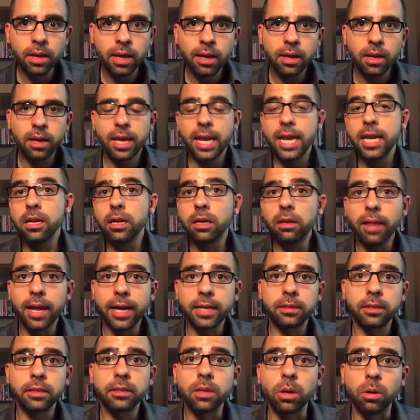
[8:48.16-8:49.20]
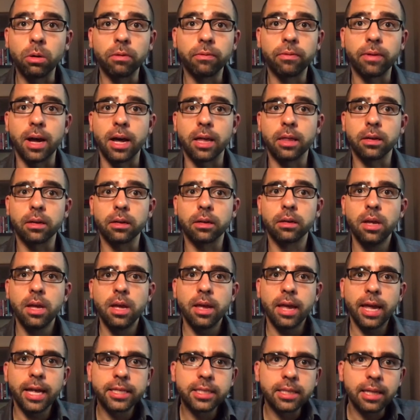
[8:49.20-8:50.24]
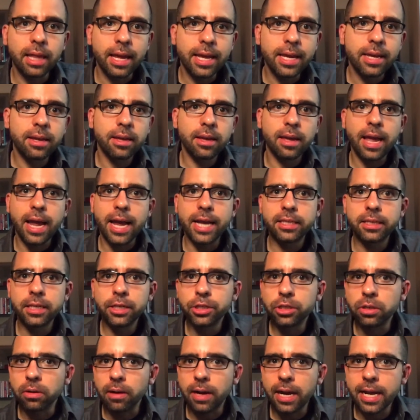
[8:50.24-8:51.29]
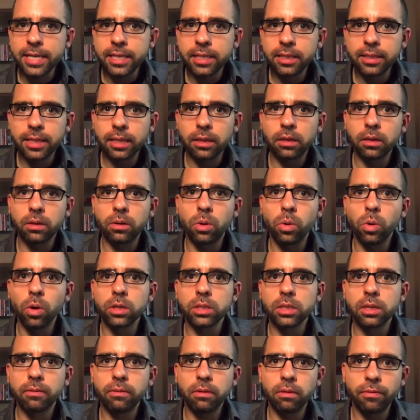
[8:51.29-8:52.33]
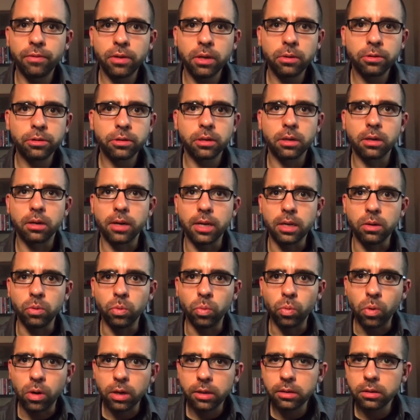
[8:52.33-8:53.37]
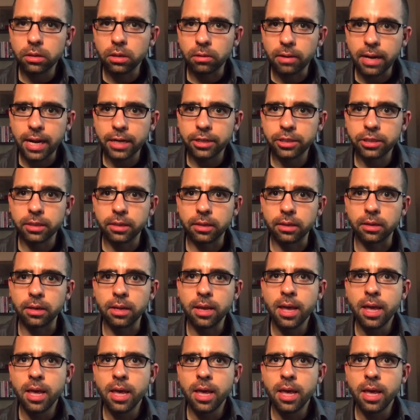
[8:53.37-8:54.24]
he neglects his own father. It's like, as he tries to set the course of the future in one direction,